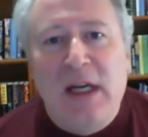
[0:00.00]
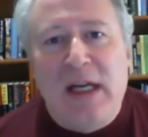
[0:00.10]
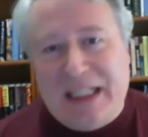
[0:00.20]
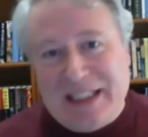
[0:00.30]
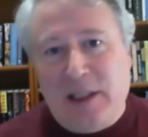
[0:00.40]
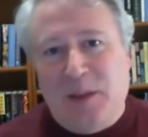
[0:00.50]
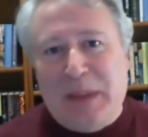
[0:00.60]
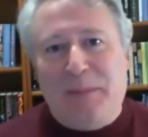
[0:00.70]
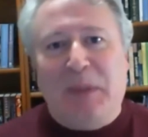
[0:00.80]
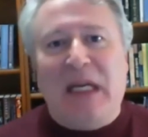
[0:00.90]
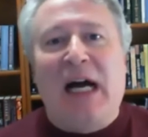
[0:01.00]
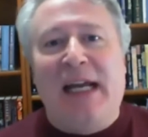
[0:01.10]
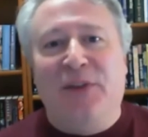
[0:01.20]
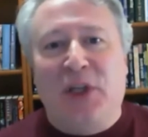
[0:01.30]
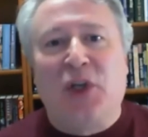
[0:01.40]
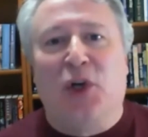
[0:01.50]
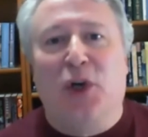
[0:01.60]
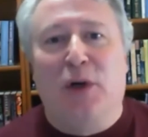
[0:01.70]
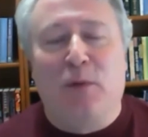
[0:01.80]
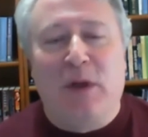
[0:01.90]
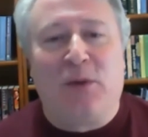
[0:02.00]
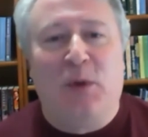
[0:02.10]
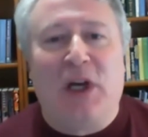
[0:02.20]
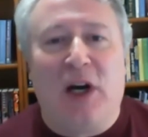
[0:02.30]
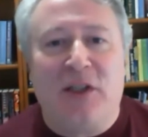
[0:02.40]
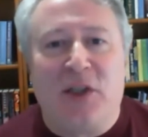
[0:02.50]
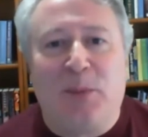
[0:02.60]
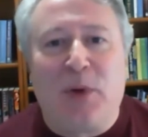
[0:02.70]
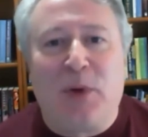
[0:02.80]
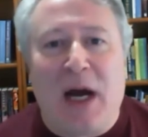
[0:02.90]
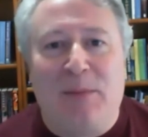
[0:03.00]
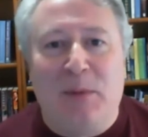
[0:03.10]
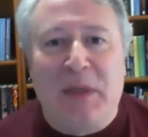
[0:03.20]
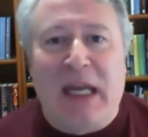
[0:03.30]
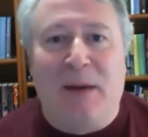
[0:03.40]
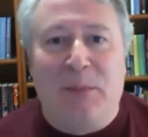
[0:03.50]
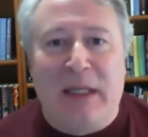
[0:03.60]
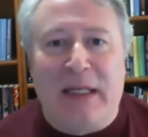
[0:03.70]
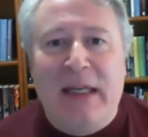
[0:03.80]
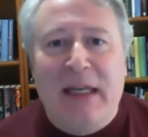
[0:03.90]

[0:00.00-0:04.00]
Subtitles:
a little bit behind the curve with regards to problem gambling